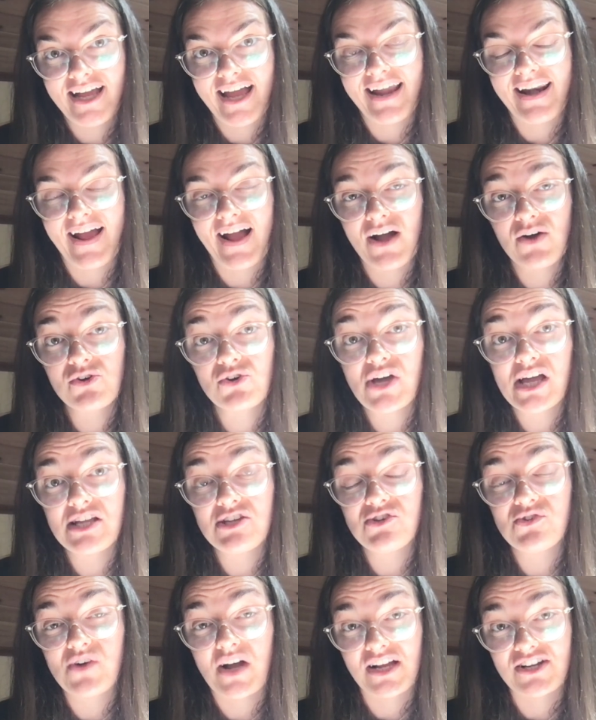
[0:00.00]
And how can
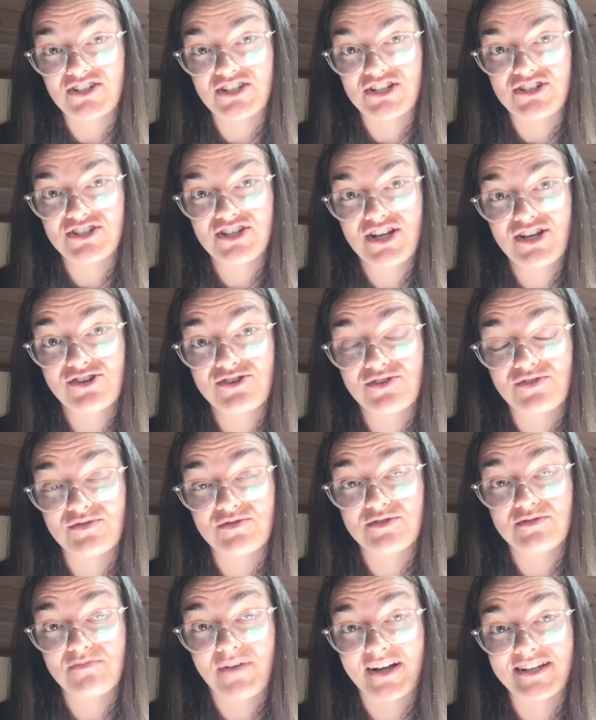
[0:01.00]
you actually change
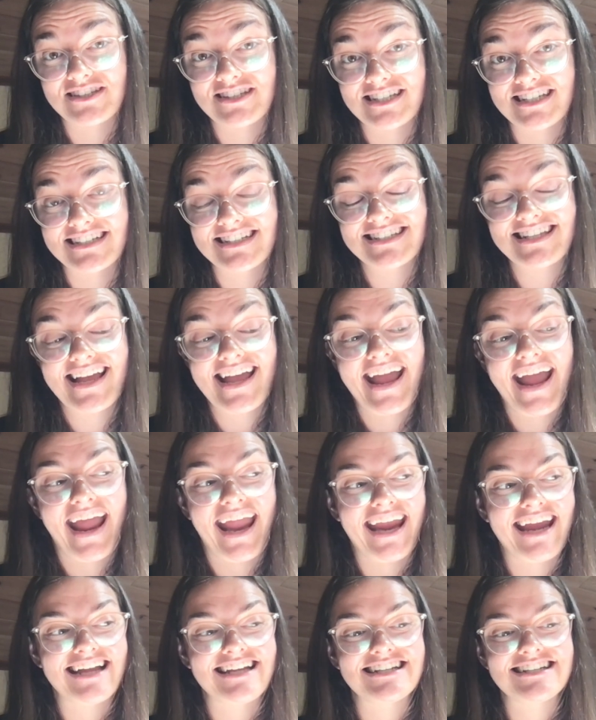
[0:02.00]
those mindsets
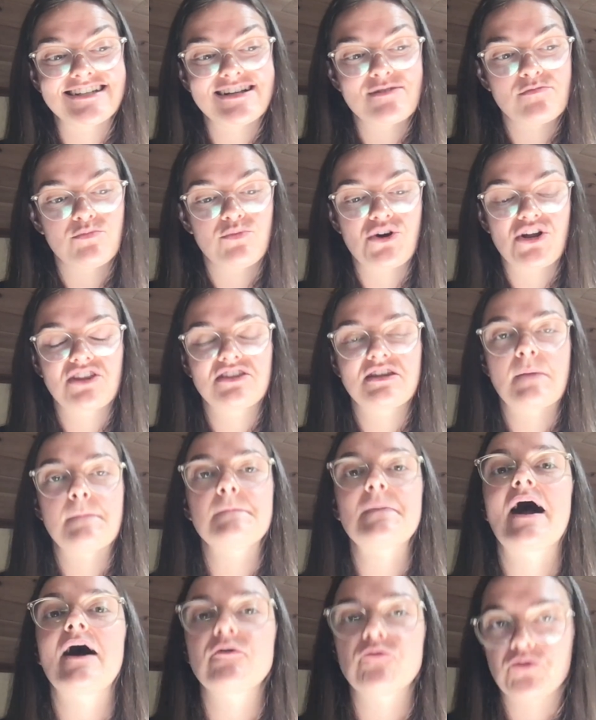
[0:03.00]
and bring the
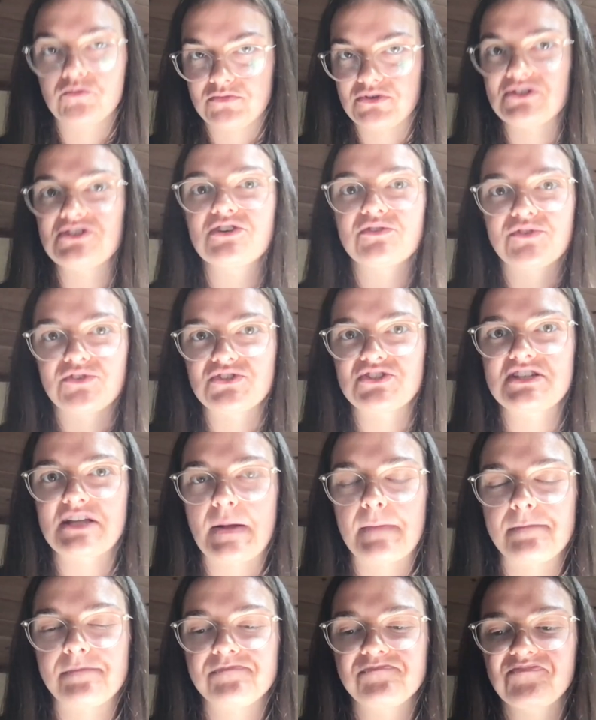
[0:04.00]
empowerment towards
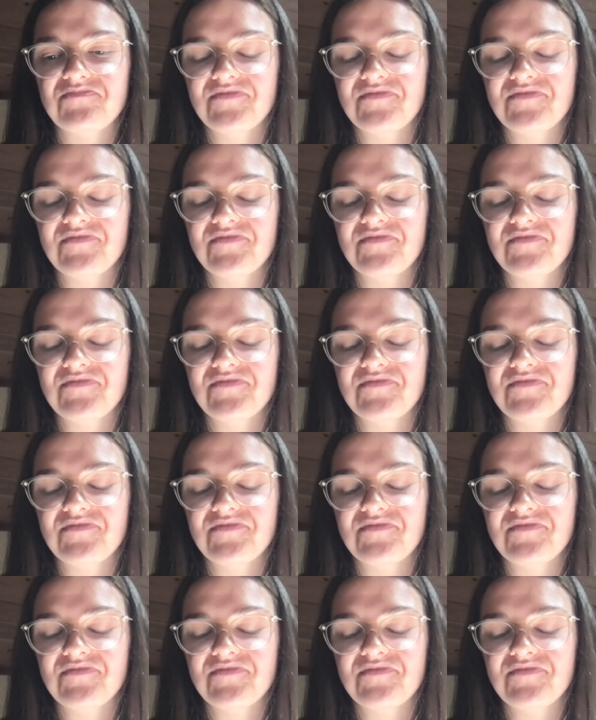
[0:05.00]
them?